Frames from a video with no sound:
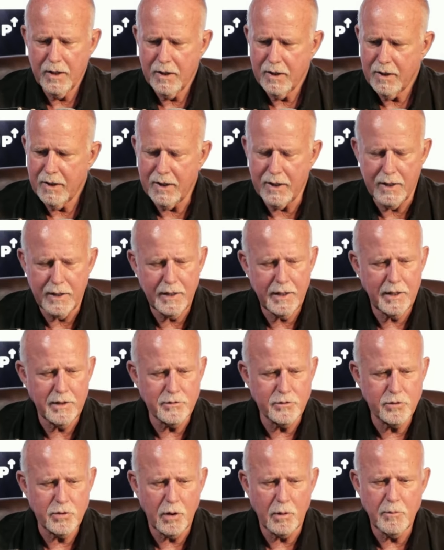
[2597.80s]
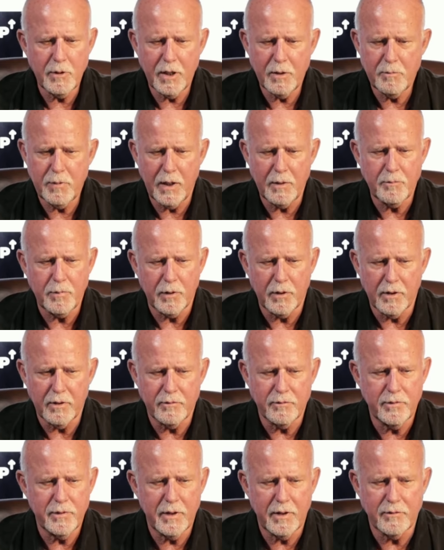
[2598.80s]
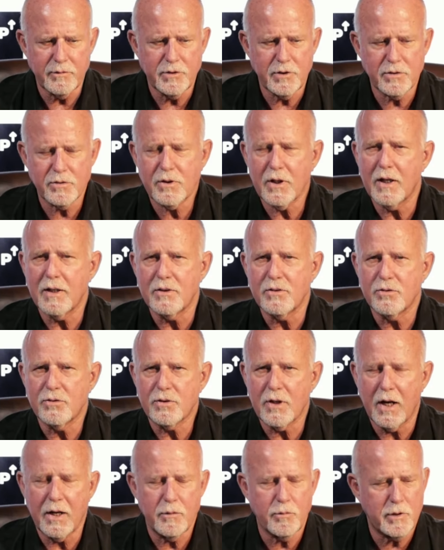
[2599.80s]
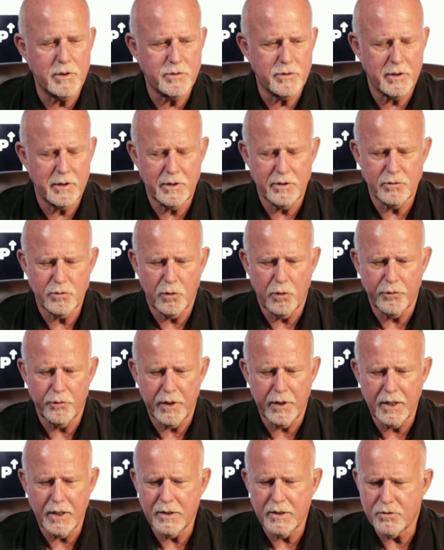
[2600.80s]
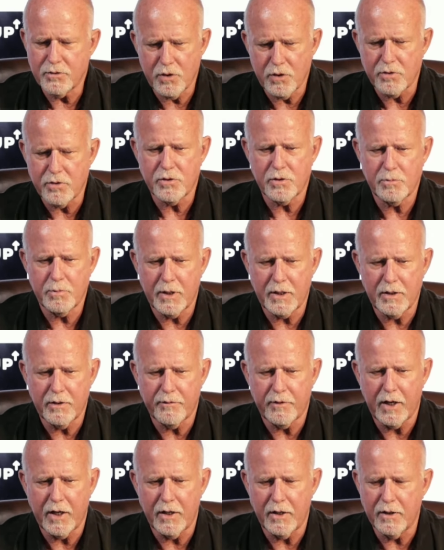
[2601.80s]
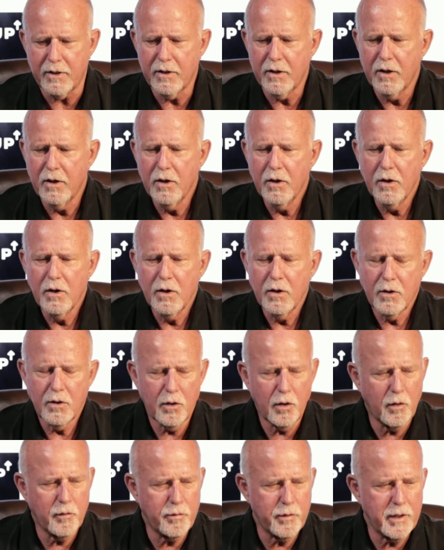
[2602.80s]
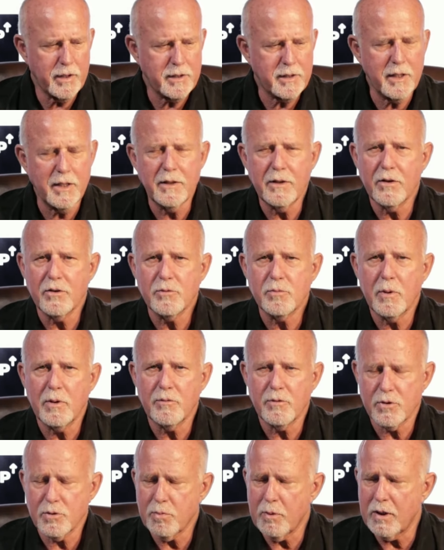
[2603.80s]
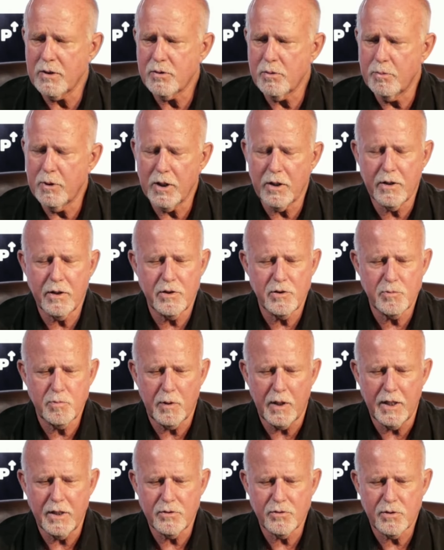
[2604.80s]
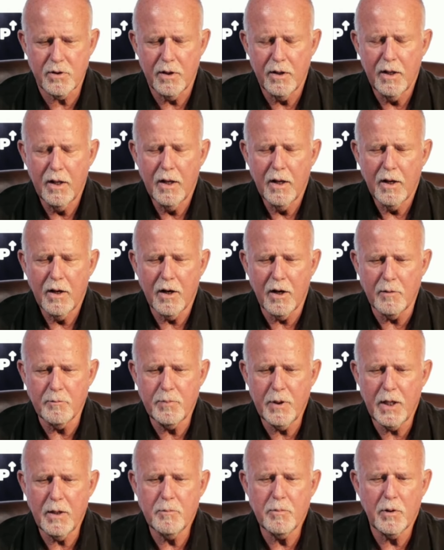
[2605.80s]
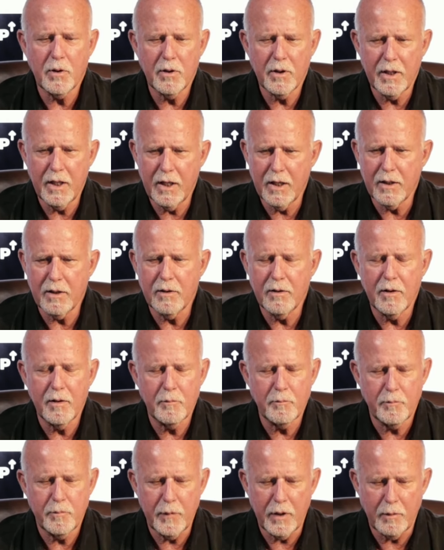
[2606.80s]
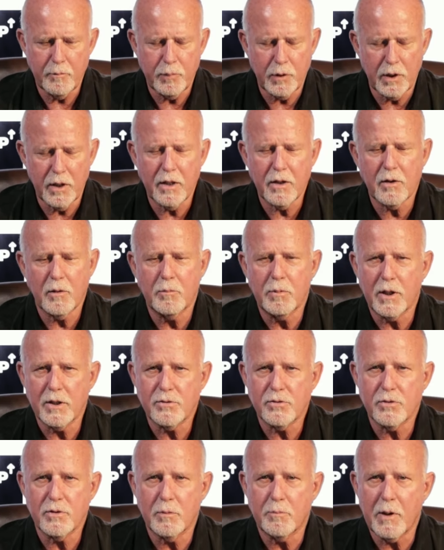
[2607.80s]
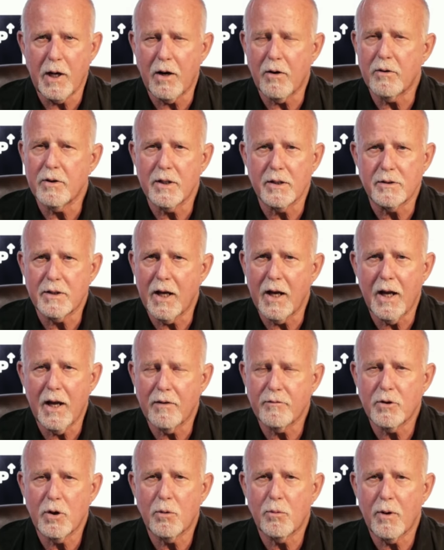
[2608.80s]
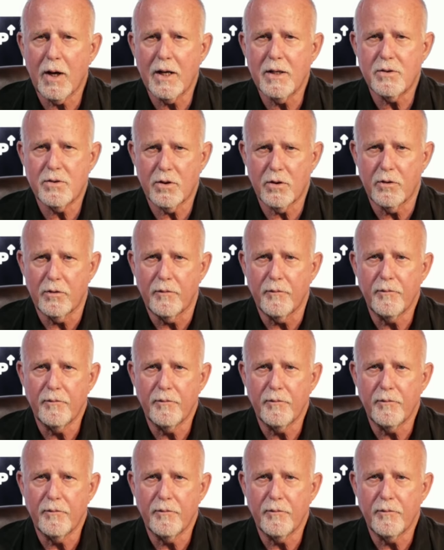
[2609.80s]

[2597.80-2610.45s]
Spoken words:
And again, so many people have just gotten sideways on this whole thing, and the church has been divided over it. And there's been responsibilities placed on people in political places of power that they have no right to.